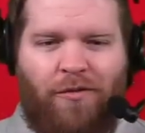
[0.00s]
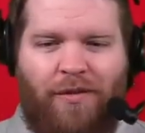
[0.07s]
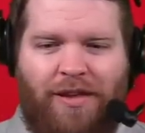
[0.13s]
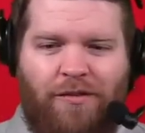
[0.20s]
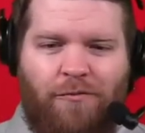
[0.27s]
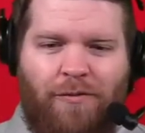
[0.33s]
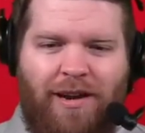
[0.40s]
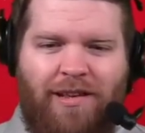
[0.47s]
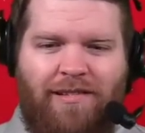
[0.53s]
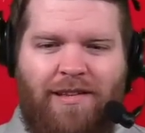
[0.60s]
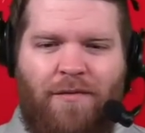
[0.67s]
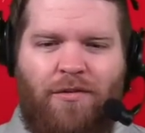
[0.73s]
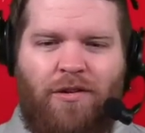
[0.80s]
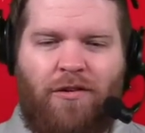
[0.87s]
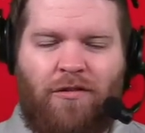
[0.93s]
only
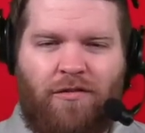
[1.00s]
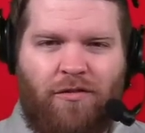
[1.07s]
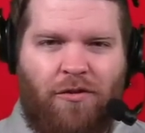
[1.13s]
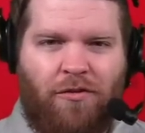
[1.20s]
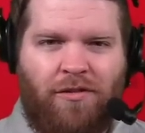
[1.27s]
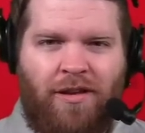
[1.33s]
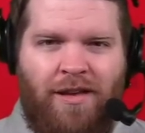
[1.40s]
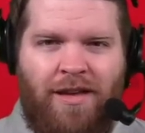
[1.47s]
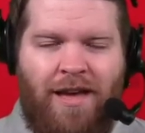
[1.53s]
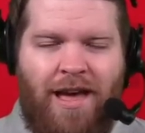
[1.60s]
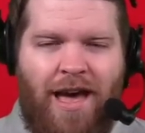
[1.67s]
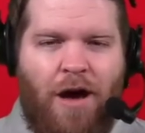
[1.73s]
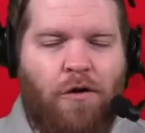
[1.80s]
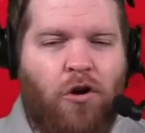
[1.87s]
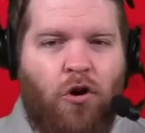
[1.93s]
27 years old,
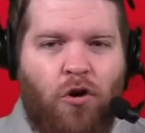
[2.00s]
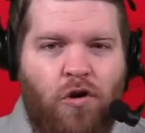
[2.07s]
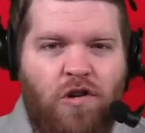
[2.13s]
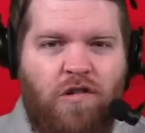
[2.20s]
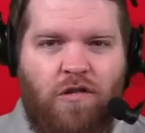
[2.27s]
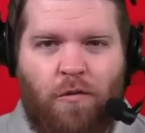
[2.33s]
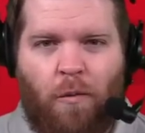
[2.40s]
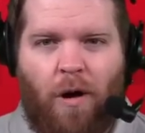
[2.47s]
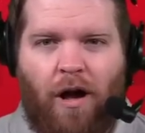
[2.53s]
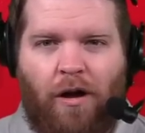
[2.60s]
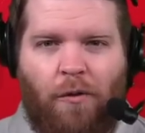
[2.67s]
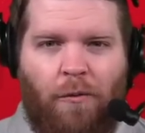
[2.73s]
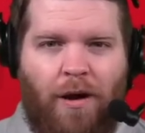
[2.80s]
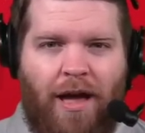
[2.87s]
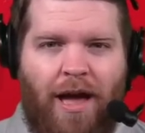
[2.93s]
how could you walk
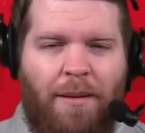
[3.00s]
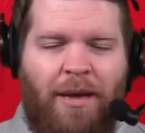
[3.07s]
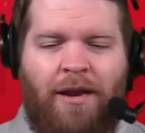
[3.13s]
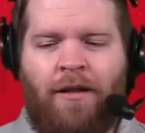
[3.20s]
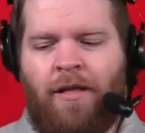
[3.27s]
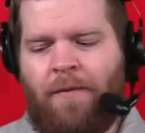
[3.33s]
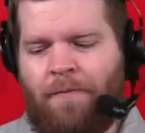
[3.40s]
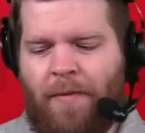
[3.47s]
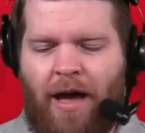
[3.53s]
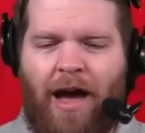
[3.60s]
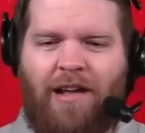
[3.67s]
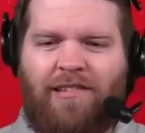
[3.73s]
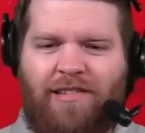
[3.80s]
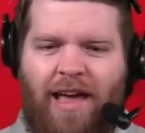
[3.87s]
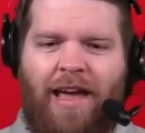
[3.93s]
away? I mean,
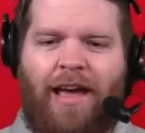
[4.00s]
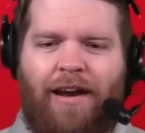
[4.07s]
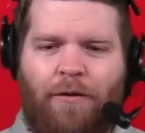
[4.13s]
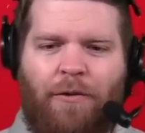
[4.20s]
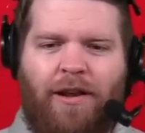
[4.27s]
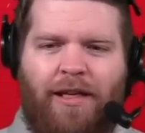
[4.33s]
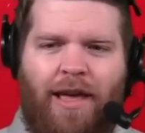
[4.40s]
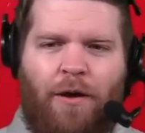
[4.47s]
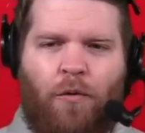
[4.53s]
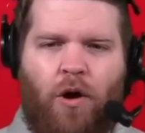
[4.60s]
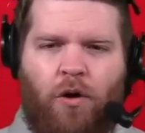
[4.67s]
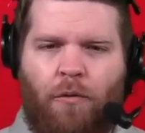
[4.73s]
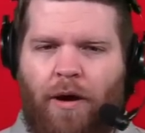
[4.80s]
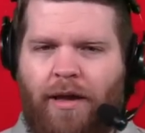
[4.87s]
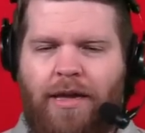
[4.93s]
I say Andy Reid can't
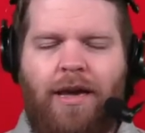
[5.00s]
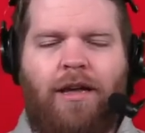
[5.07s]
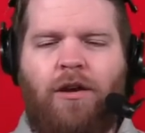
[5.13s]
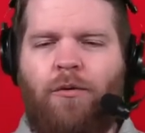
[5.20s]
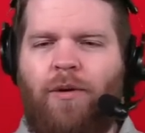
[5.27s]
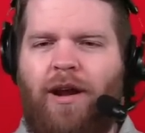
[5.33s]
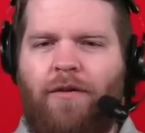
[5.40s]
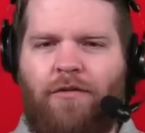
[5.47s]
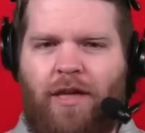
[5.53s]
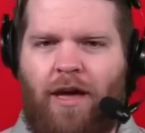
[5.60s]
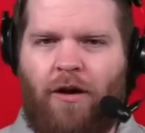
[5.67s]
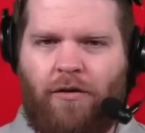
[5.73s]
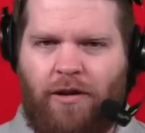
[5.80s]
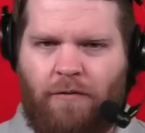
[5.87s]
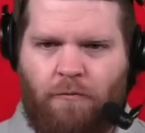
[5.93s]
walk away. He can do whatever the
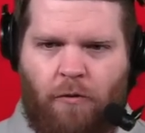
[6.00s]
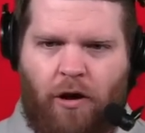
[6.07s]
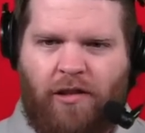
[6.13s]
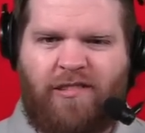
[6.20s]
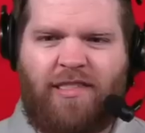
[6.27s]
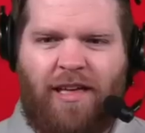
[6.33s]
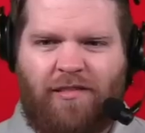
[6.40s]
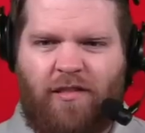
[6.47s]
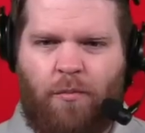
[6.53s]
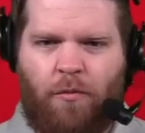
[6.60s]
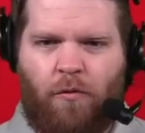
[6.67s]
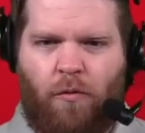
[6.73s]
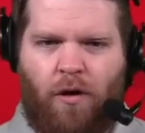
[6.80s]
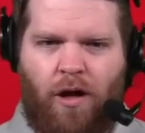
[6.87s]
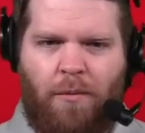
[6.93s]
hell he wants. That's
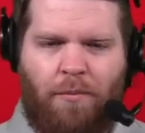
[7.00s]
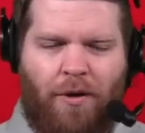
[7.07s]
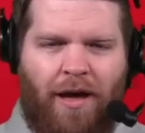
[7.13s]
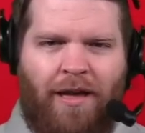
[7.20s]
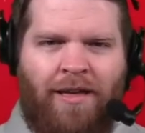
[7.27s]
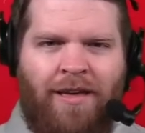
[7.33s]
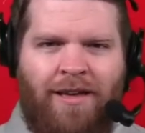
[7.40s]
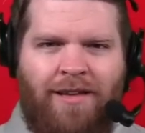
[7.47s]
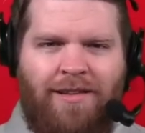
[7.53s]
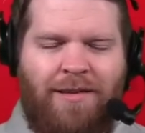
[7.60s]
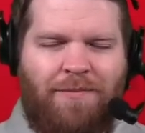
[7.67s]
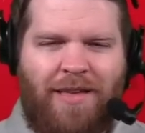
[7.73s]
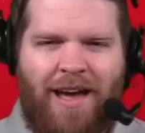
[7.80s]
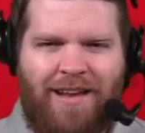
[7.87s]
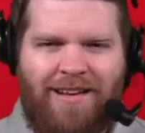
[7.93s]
number one. But
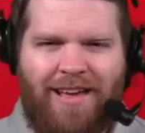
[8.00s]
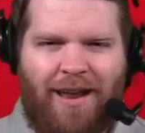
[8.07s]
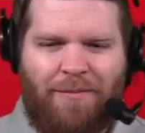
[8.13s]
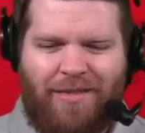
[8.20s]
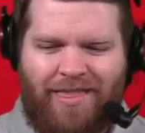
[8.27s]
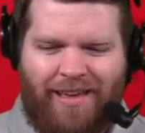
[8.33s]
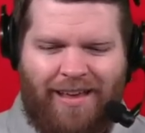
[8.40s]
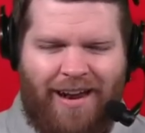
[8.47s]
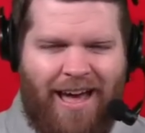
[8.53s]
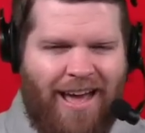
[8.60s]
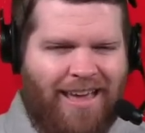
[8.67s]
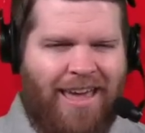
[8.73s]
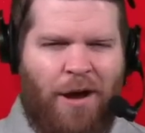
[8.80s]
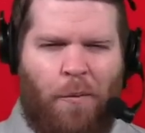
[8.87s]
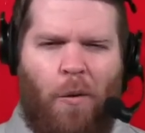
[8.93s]
deep down, you got to be thinking, I
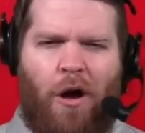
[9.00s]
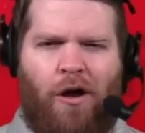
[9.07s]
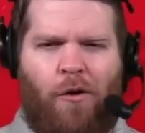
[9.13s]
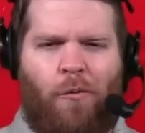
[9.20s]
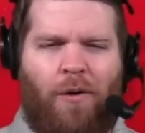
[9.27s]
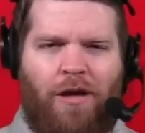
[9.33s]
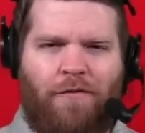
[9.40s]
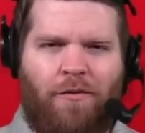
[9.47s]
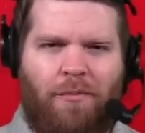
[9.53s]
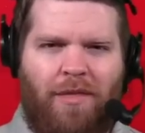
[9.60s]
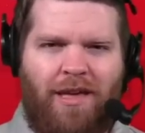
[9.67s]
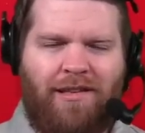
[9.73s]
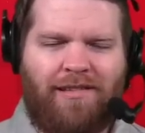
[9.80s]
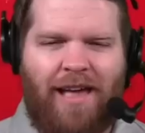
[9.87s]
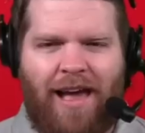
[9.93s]
can't walk away from
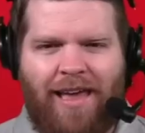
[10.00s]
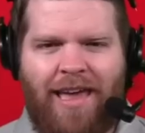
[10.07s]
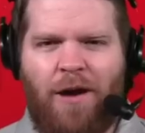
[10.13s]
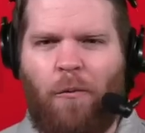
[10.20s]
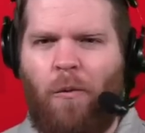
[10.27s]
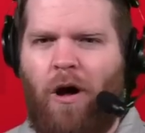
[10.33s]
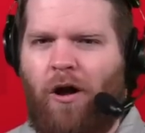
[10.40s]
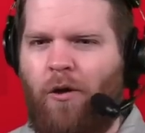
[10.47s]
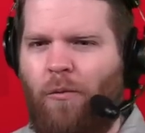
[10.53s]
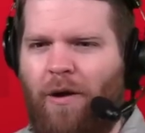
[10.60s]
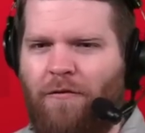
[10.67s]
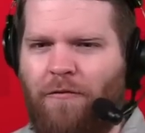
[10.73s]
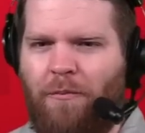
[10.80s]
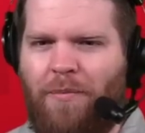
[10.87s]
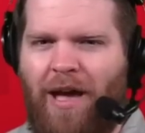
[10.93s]
this. I can't walk
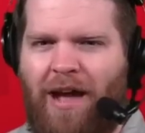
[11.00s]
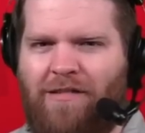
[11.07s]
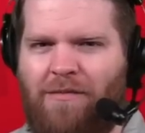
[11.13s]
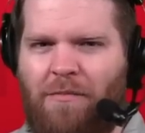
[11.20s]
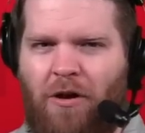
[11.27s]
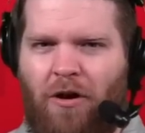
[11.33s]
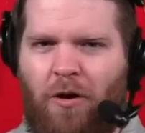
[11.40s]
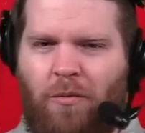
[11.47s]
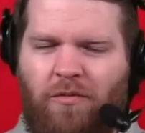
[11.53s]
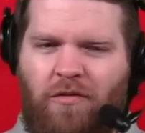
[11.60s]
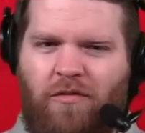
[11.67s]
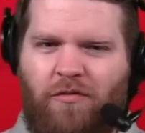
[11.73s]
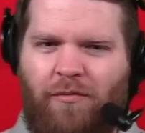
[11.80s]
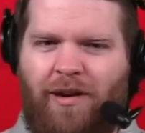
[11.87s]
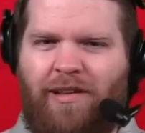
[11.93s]
away from Patrick Mahomes,
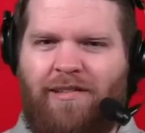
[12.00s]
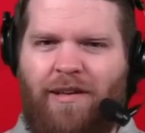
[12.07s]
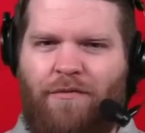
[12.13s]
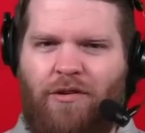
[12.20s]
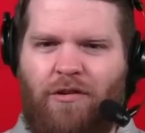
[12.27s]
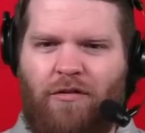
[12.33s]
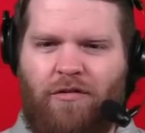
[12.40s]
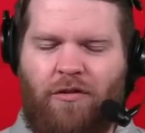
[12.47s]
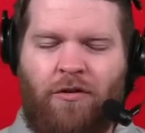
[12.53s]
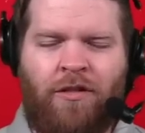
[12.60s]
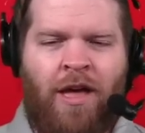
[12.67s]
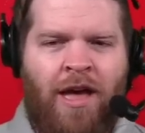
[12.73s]
who's 27 years old.